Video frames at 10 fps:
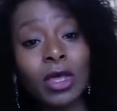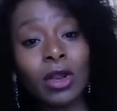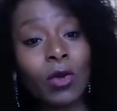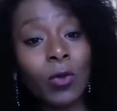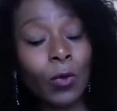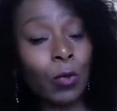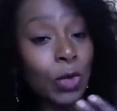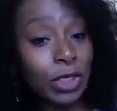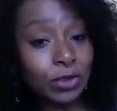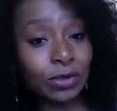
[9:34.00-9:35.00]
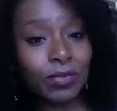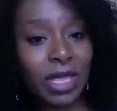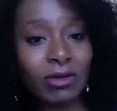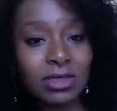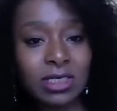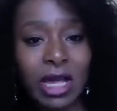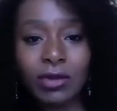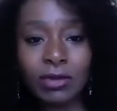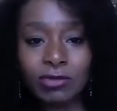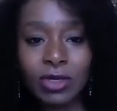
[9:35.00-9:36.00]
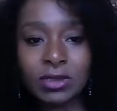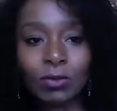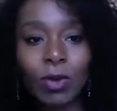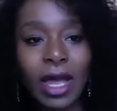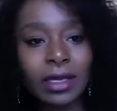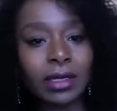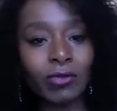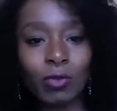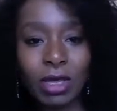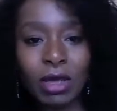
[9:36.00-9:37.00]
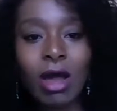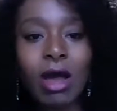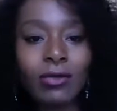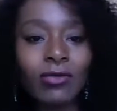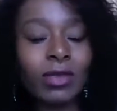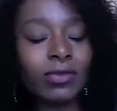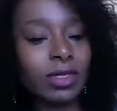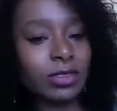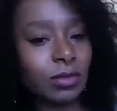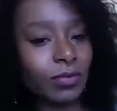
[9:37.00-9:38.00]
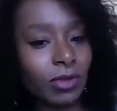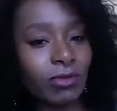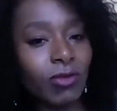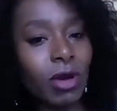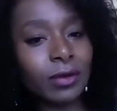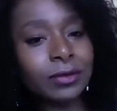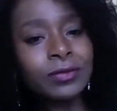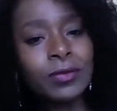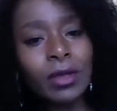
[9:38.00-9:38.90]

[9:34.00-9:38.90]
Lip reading: 50%? We should be able to tell you the reason why. And if we can't, then there's something wrong.